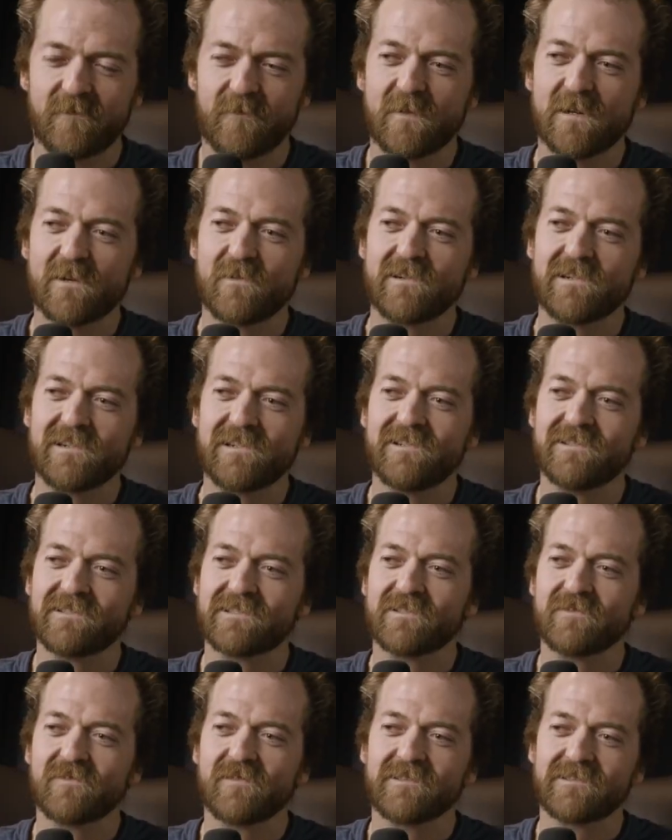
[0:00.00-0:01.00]
Very
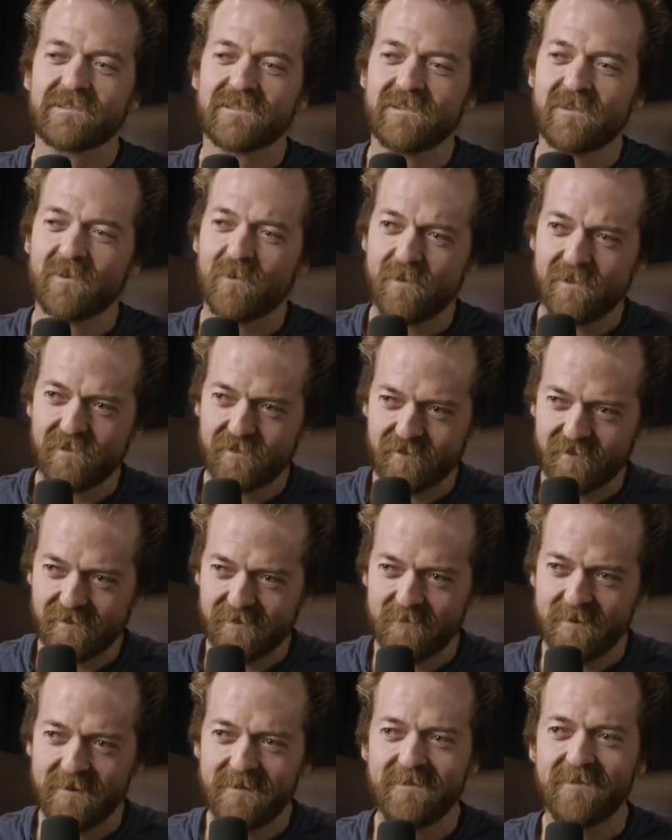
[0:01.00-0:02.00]
interesting question,
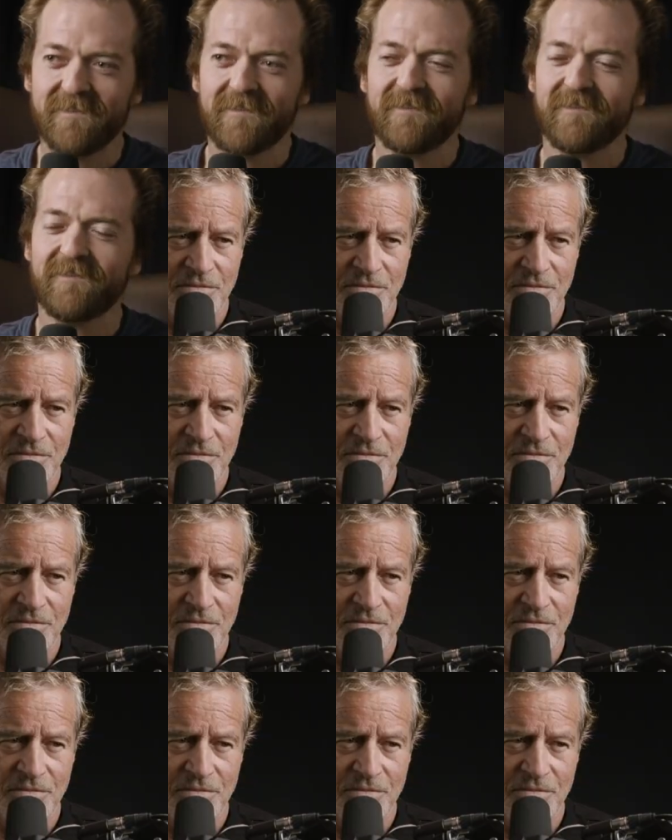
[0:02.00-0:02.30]
Mark